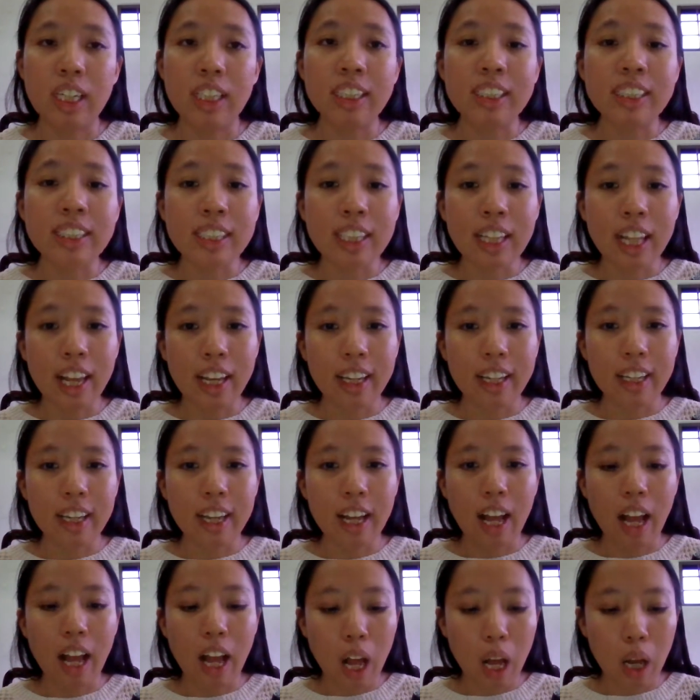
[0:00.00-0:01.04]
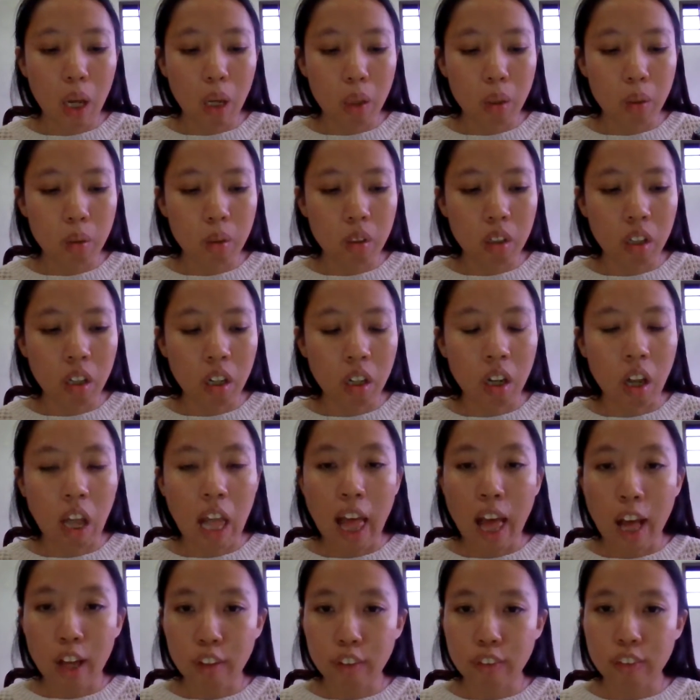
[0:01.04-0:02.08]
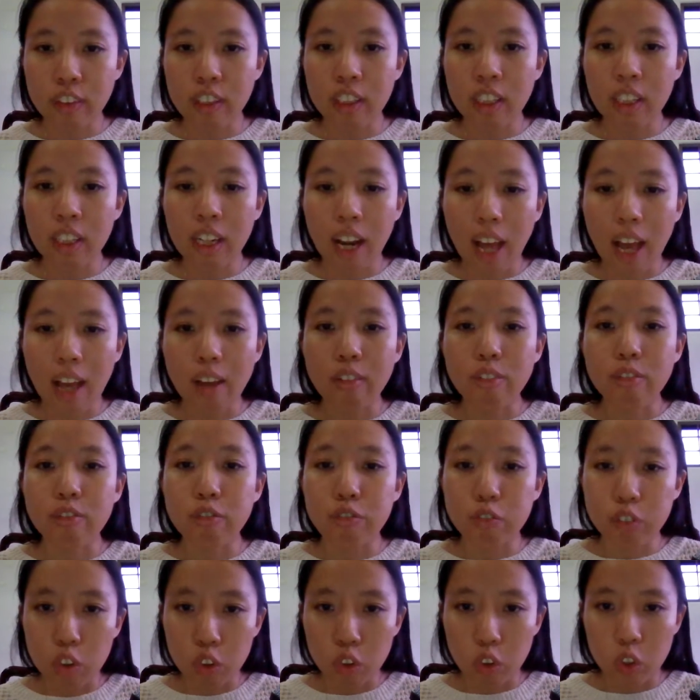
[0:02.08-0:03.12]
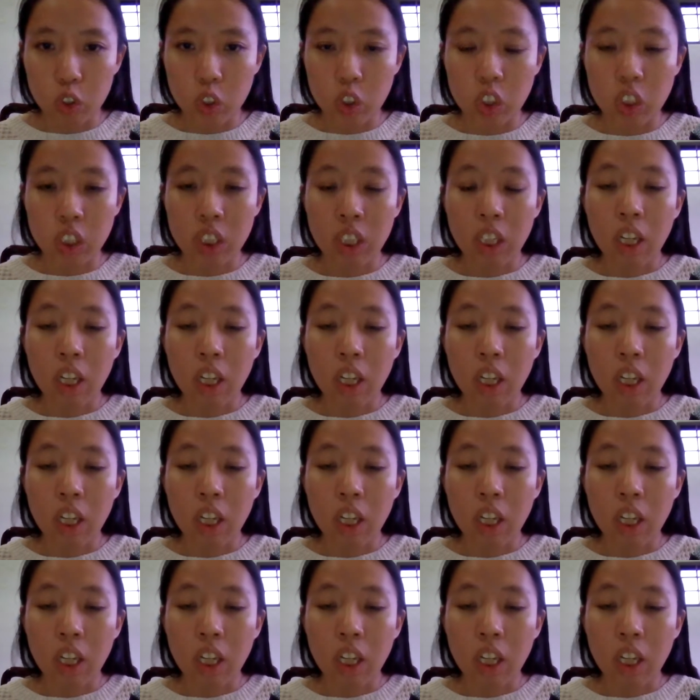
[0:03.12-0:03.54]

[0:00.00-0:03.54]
it's like how healthy live foods